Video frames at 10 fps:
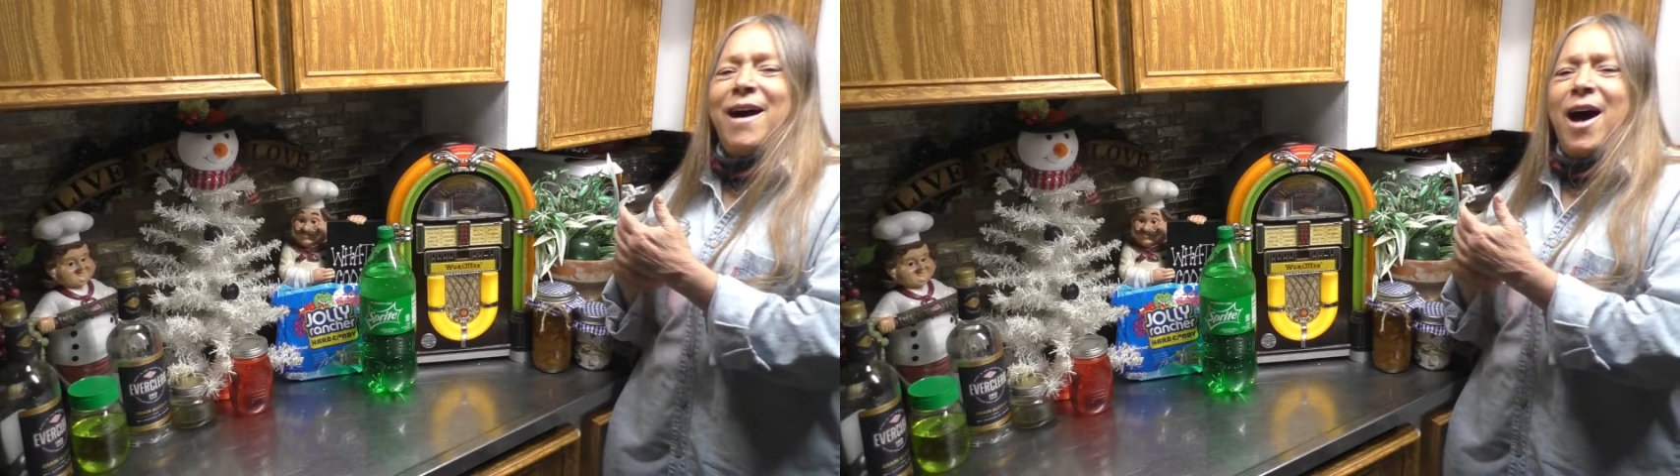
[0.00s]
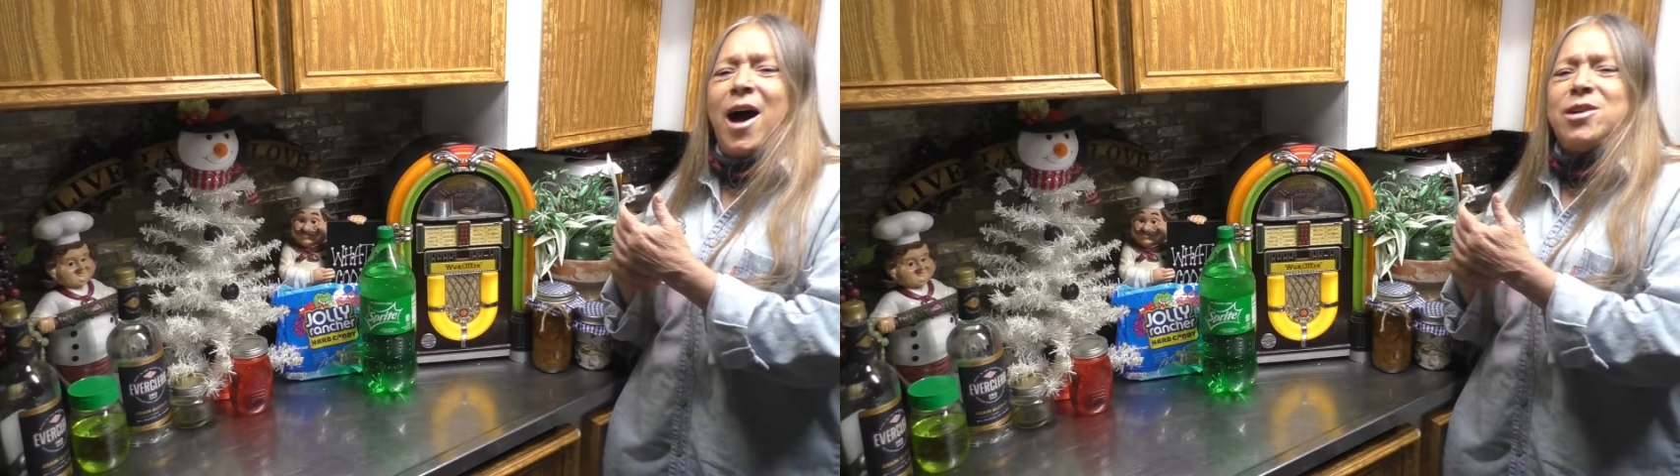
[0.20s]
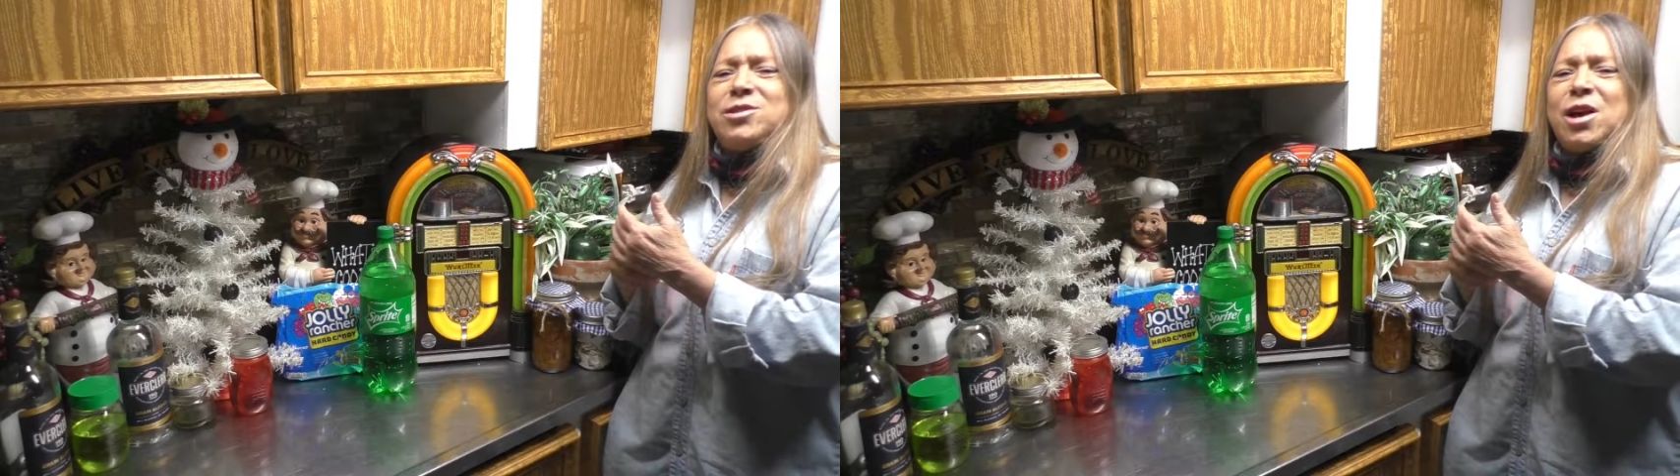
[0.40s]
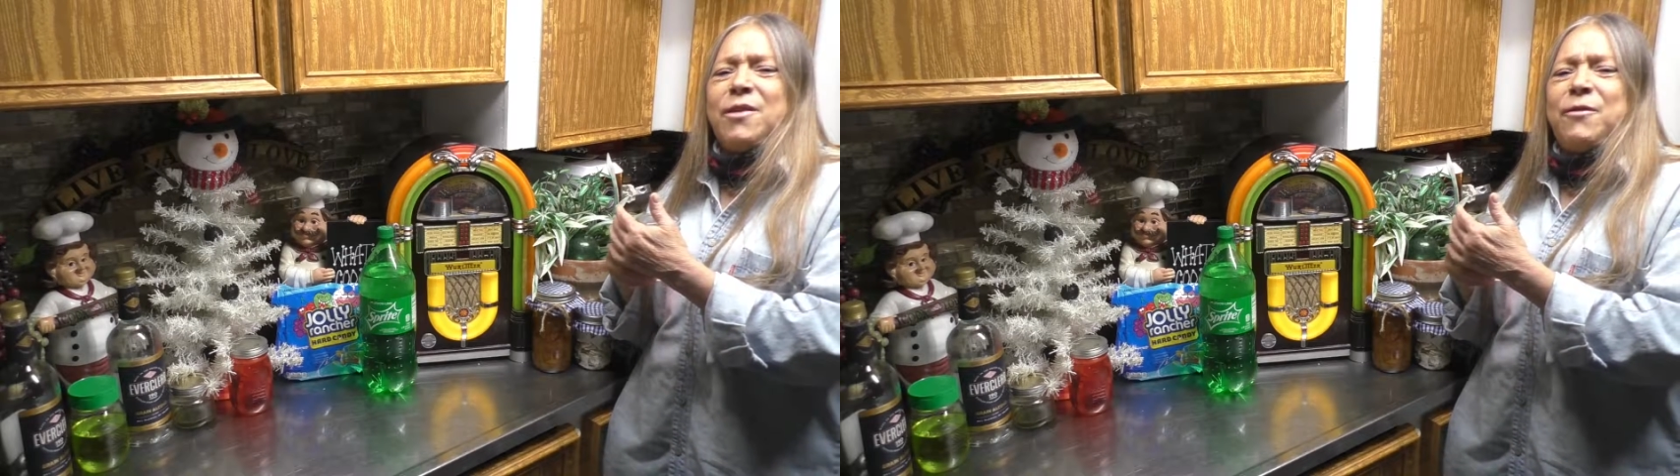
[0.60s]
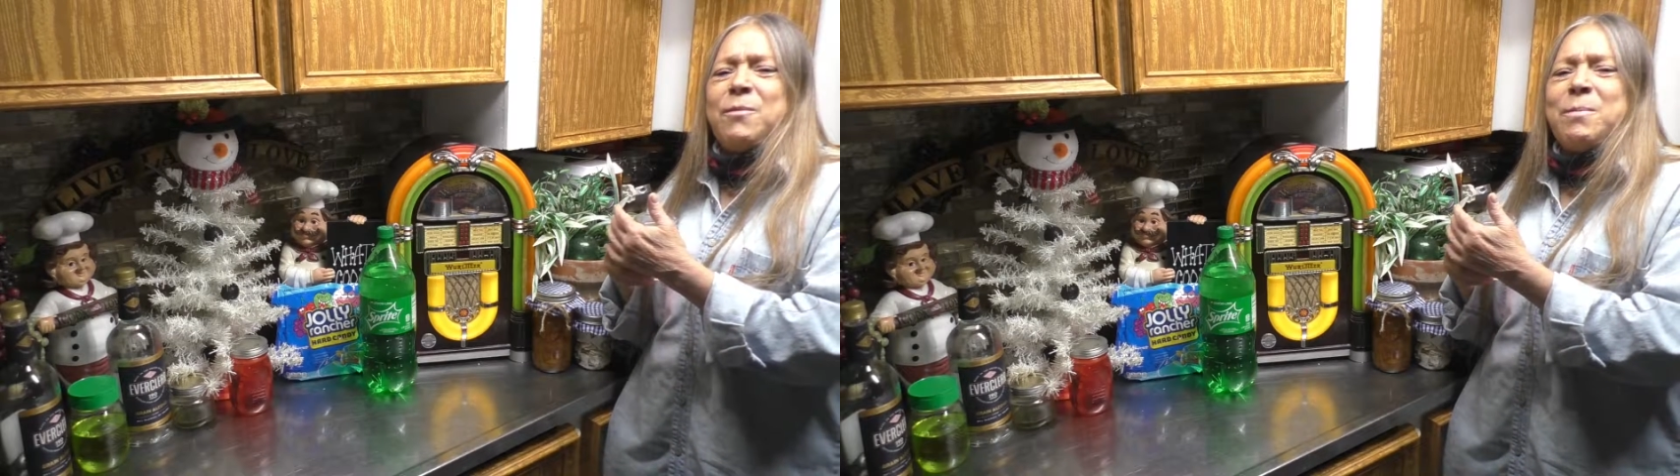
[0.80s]
Eyes
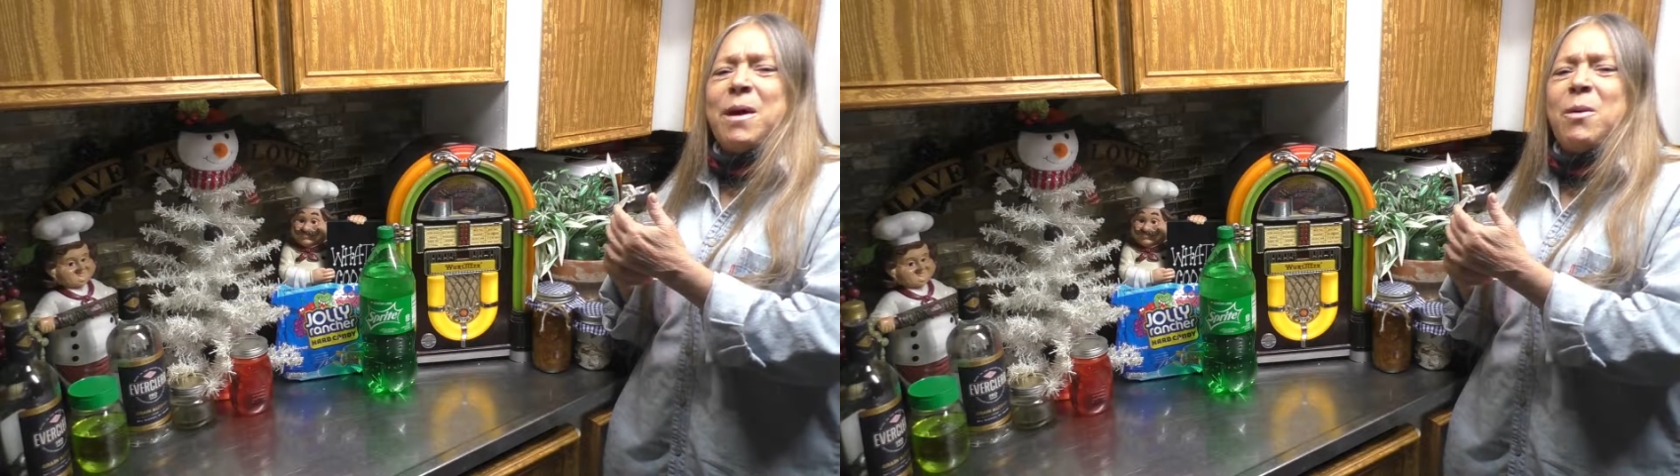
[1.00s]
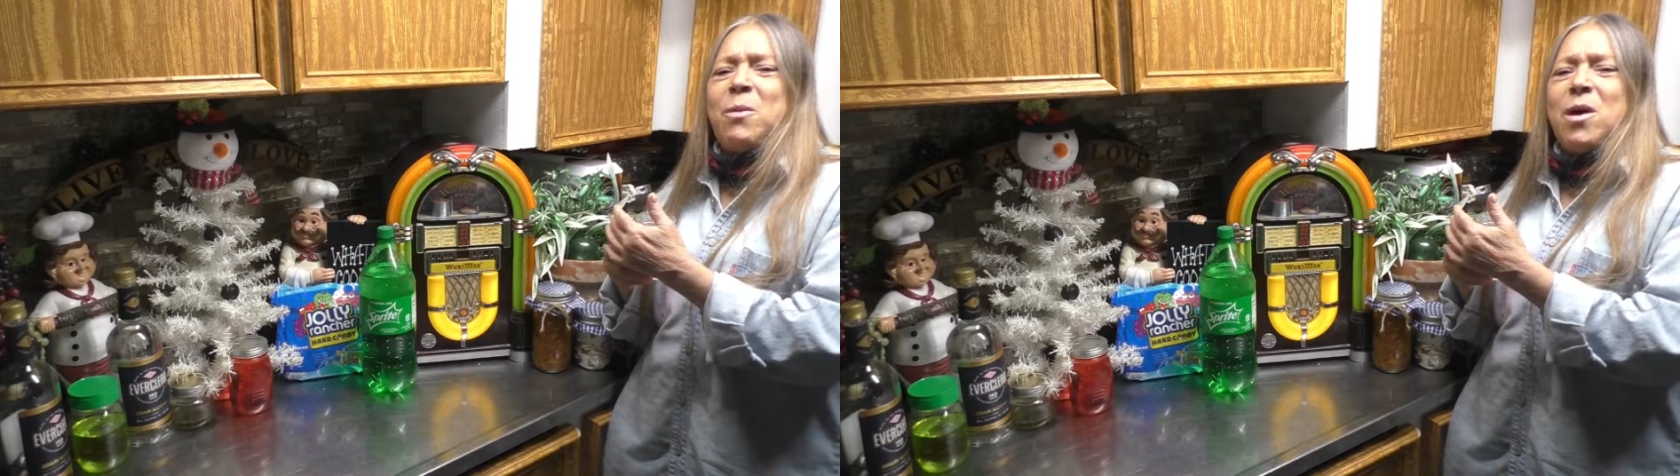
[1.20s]
off of my